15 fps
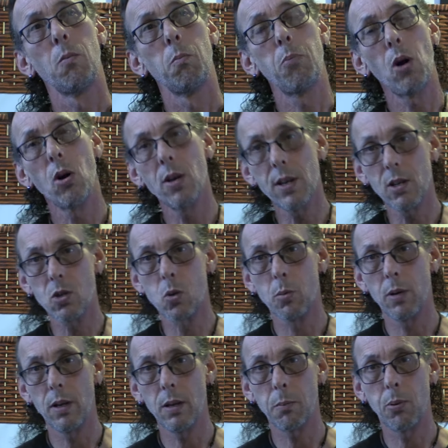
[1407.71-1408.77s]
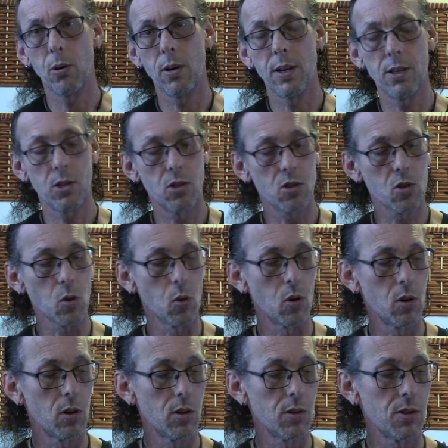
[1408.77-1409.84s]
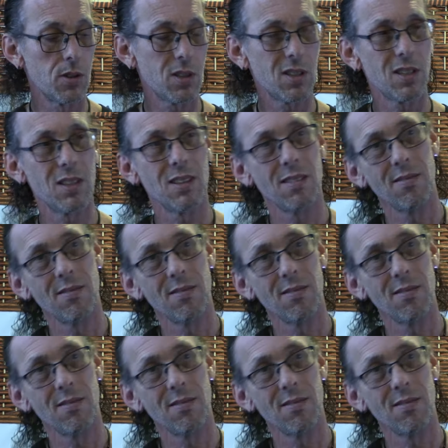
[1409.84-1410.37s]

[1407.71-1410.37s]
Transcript: Bohis are being put into swords.